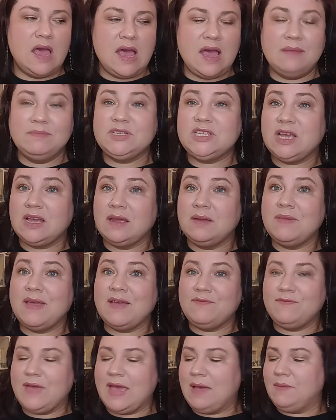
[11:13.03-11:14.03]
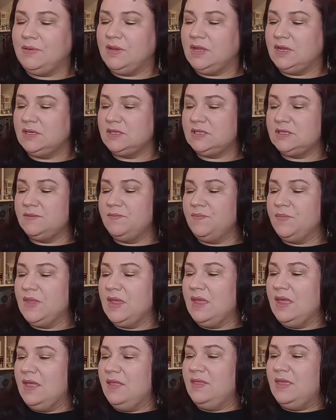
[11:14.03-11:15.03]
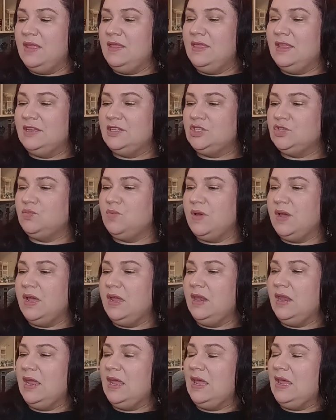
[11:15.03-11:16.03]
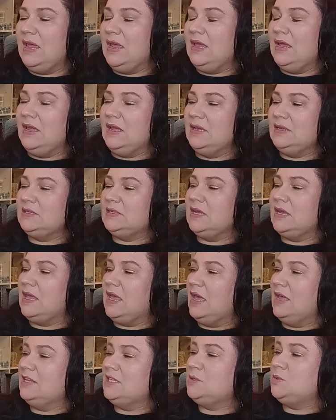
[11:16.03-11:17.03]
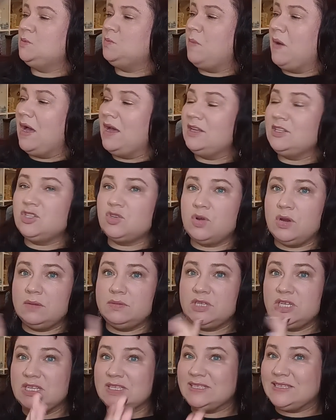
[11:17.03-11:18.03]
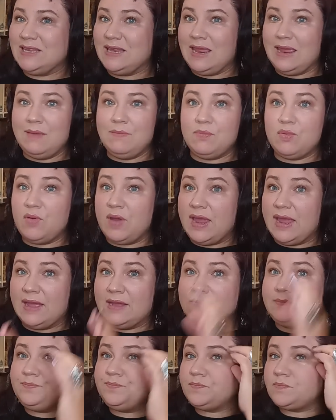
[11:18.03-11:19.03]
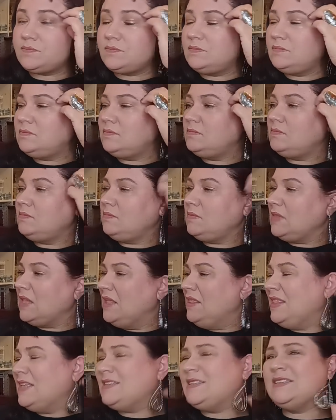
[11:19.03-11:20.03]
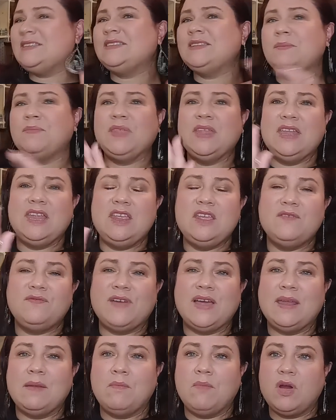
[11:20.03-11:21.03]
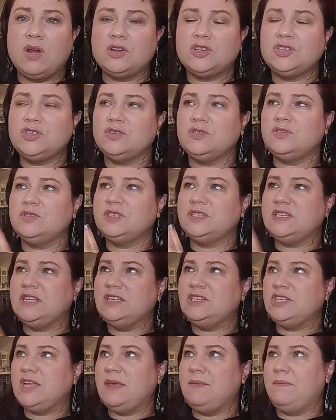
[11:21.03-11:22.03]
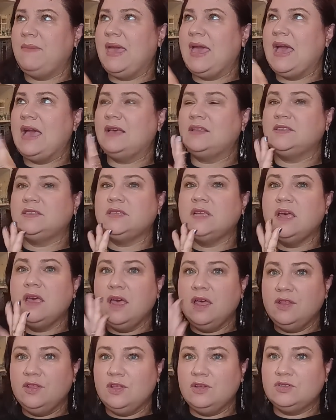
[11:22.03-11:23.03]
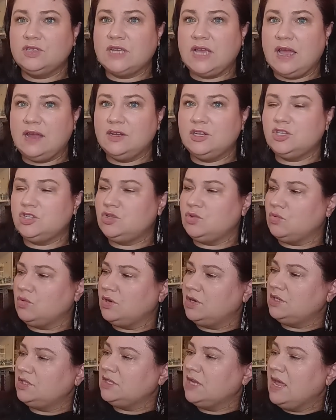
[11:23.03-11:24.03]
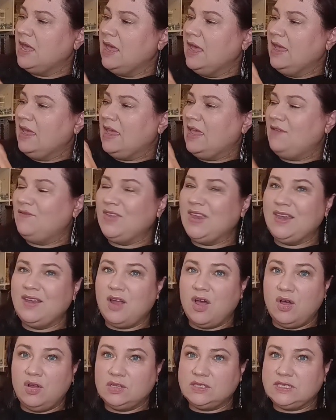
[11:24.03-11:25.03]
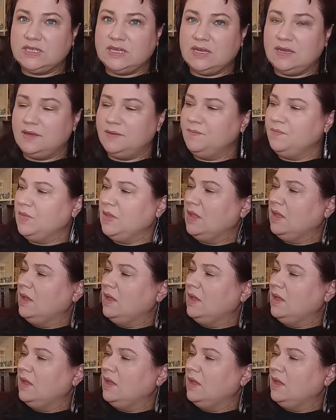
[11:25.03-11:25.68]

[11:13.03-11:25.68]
I'm talking about fabulous. Then this one is, again, Spa Scriptions, name brand. This is something that you find in Marshalls, TJ Maxx, those kind of stores, even in Ulta.